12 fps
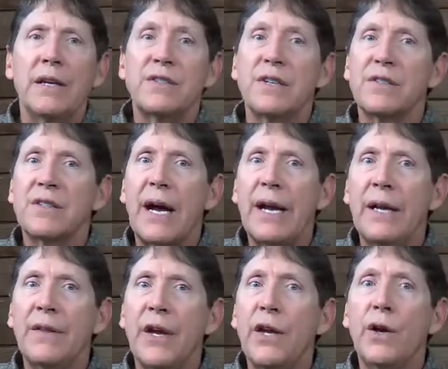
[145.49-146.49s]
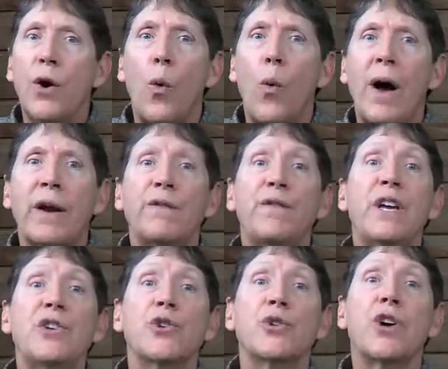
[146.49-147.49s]
is deciding that you don't want to
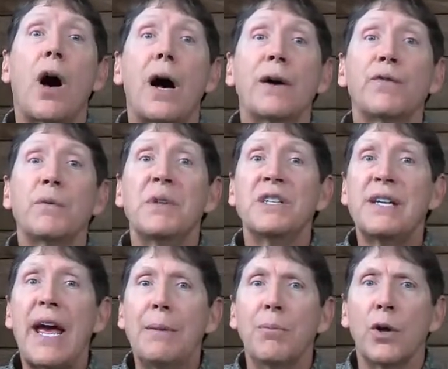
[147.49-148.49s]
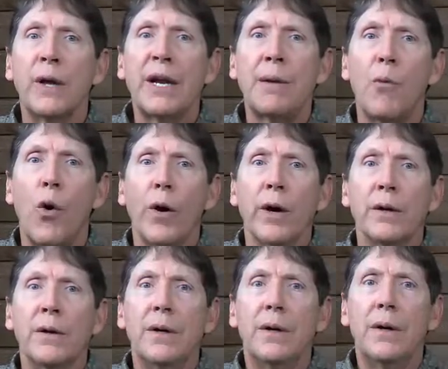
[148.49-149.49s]
feed your dog from the table
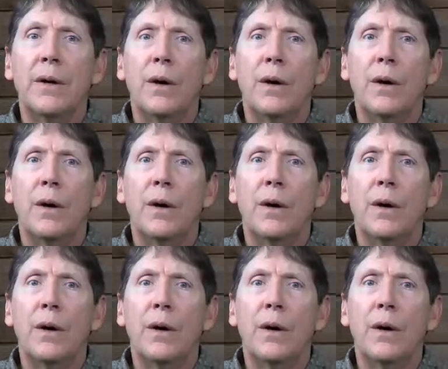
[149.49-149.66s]
anymore,